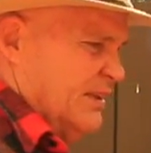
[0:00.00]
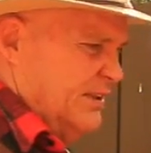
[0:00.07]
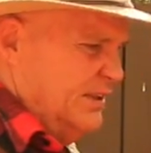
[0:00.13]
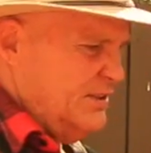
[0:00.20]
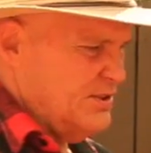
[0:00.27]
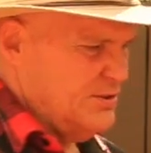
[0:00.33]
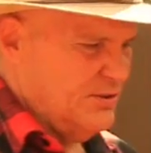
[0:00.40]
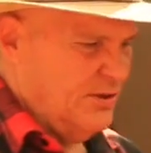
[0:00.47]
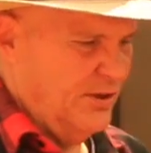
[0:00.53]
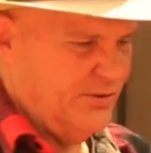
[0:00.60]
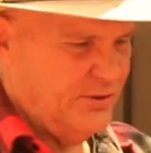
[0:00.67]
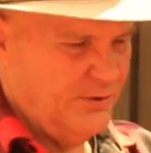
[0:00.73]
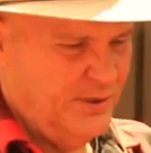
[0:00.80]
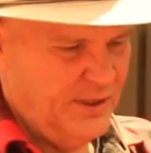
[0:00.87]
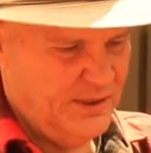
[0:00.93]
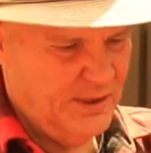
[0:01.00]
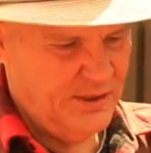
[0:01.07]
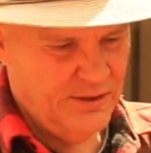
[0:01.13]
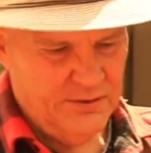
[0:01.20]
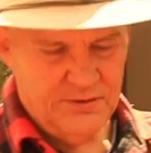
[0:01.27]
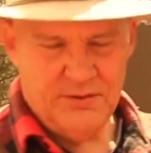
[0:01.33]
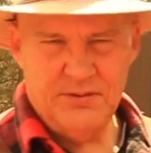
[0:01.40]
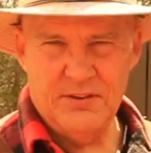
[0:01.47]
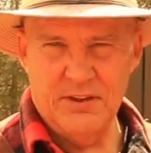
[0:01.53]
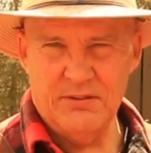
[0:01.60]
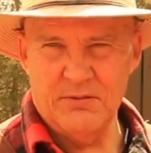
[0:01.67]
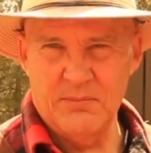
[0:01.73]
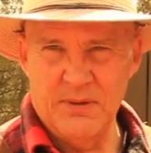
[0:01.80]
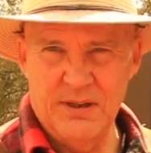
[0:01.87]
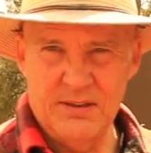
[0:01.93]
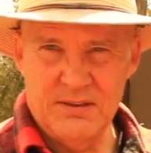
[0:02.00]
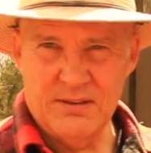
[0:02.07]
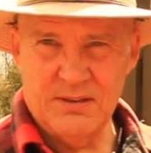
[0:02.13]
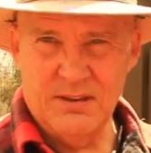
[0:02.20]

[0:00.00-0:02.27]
This is also handy. This is just a